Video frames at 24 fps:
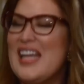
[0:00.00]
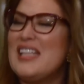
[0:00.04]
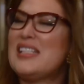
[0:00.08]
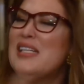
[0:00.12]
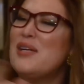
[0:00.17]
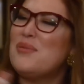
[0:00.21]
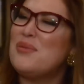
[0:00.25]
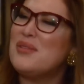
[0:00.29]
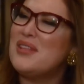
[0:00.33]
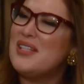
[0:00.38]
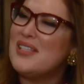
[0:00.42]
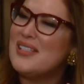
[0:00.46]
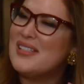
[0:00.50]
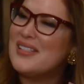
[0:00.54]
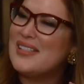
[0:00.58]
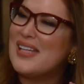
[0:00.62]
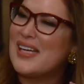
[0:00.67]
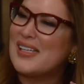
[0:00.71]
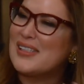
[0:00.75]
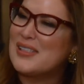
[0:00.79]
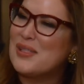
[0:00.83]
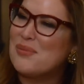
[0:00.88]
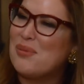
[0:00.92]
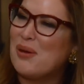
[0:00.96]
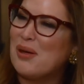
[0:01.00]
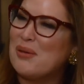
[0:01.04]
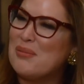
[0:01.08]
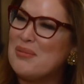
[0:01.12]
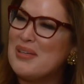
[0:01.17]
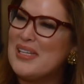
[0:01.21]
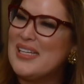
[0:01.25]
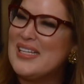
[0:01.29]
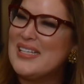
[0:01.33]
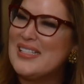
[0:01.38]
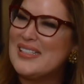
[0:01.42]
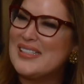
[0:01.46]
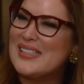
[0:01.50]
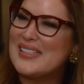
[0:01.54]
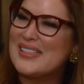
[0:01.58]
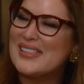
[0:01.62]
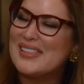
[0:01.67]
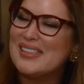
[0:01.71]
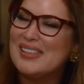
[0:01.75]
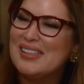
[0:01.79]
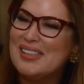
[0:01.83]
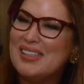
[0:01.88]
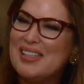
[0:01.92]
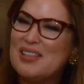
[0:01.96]
that what the sex apartment is?
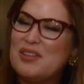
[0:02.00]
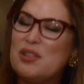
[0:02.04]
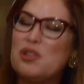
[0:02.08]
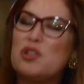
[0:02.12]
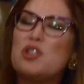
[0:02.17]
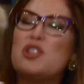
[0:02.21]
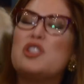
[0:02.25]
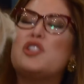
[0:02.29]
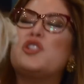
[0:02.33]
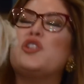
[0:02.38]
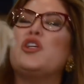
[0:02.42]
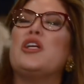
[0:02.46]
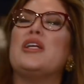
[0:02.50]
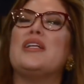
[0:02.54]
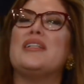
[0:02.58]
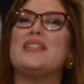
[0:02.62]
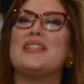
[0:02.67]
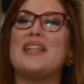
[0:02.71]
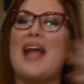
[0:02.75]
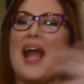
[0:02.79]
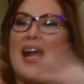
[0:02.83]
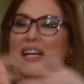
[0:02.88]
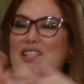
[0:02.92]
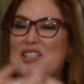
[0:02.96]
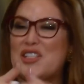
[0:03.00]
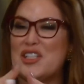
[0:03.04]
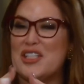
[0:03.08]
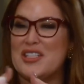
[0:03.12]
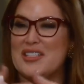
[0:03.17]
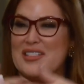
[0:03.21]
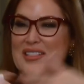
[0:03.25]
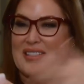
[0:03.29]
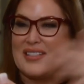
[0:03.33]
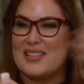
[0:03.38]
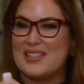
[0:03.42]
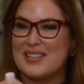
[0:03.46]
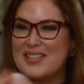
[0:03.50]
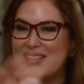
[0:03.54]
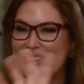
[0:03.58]
There's transactions.